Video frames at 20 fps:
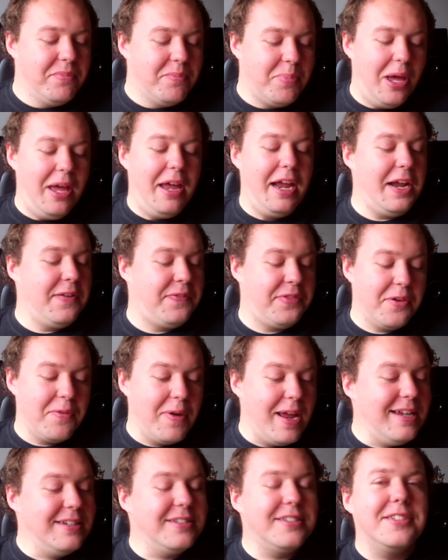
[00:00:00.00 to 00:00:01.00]
But if there
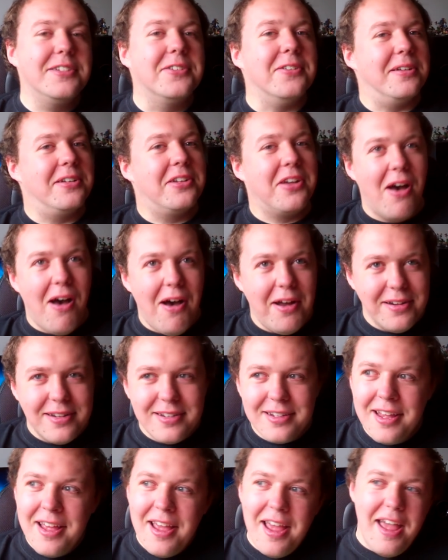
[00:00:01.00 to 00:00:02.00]
is, good God,
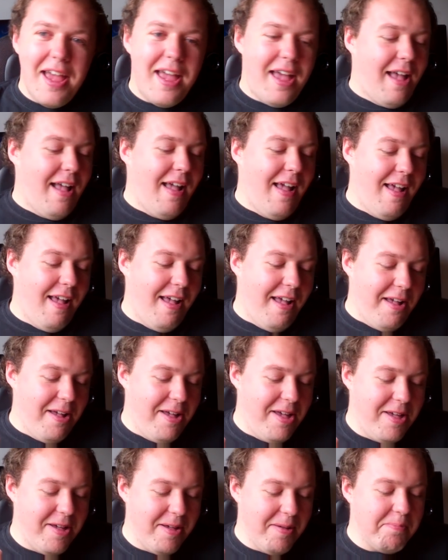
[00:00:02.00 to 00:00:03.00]
like
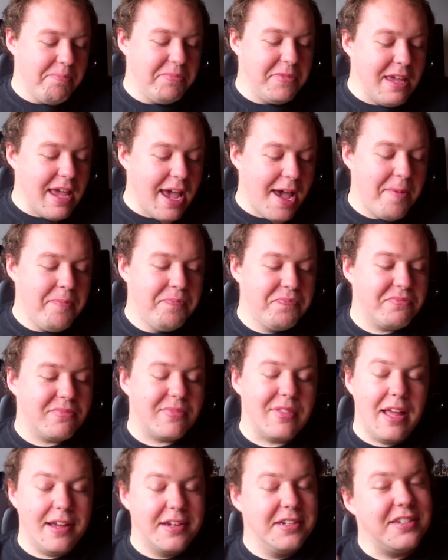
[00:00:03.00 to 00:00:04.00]

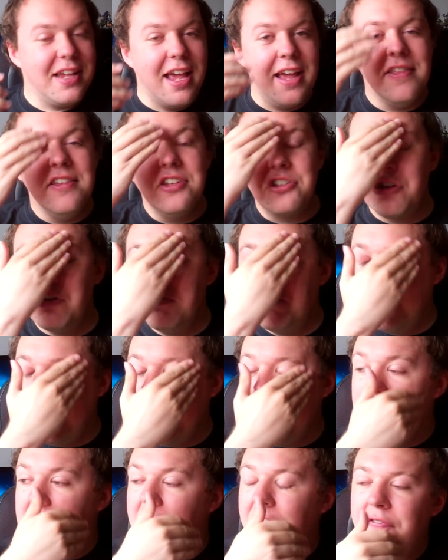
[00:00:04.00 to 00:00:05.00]
I say, this could
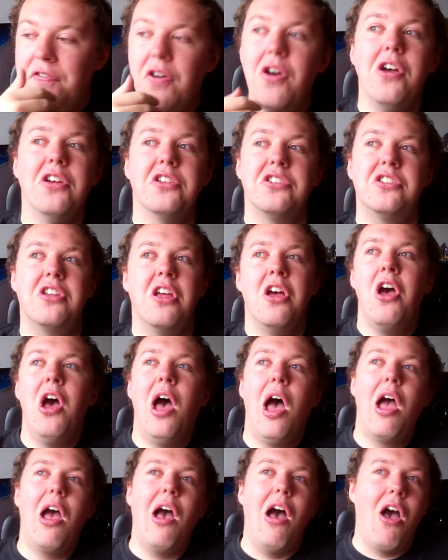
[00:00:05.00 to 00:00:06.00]
be the first
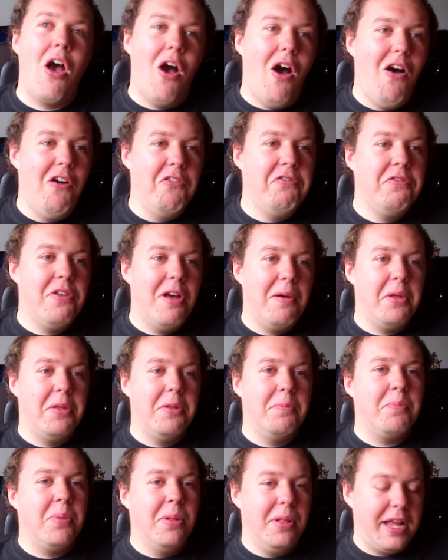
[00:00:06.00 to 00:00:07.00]
of
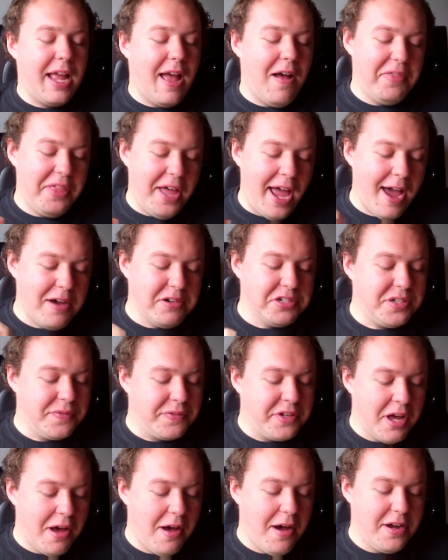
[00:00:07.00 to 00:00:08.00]
pulling out the house
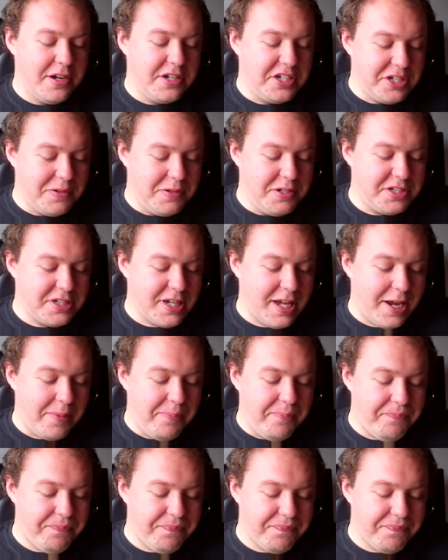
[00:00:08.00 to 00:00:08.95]
of cards, shall we say.